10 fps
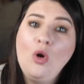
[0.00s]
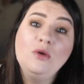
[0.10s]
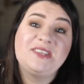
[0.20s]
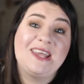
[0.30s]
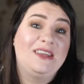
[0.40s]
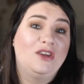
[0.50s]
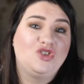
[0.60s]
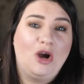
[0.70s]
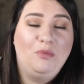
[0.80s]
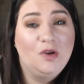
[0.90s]
or taking a
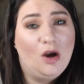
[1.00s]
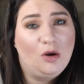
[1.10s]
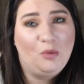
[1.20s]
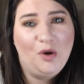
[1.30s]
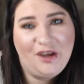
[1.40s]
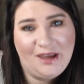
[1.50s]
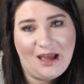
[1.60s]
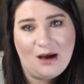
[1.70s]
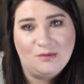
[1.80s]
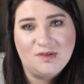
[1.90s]
job with longer
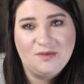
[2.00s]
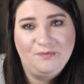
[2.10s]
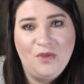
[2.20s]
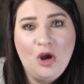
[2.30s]
working hours.